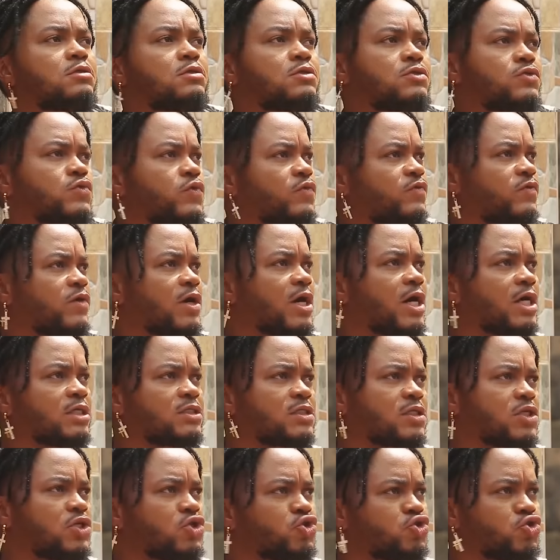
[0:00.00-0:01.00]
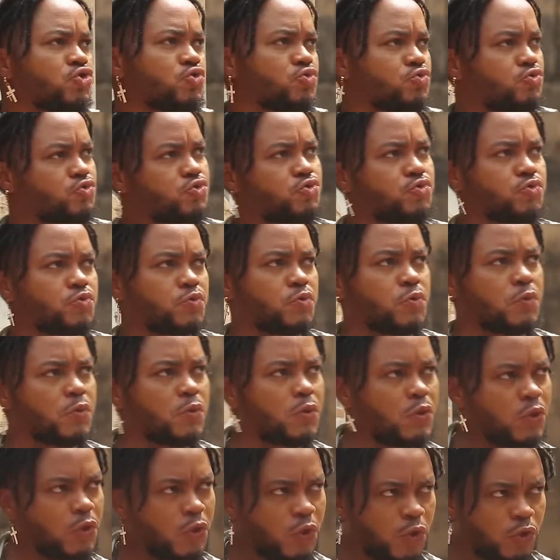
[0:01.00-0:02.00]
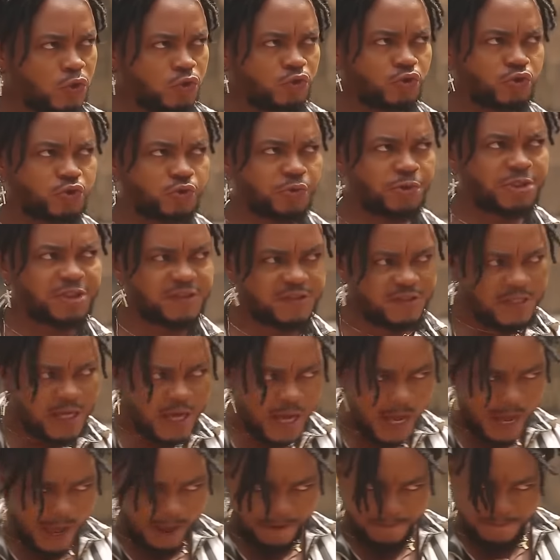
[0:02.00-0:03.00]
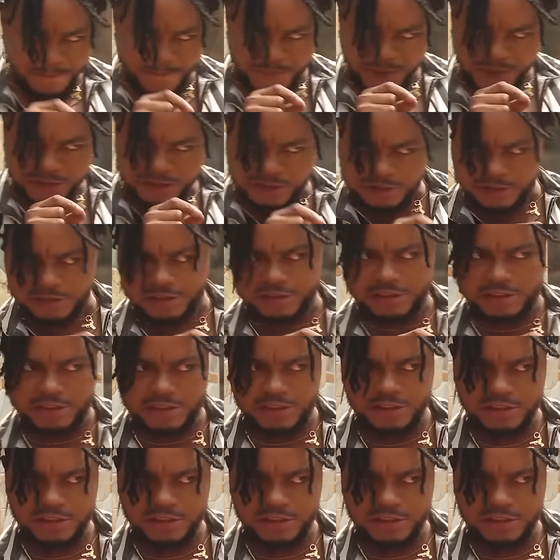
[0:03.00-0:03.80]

So we're asking you to trace her body,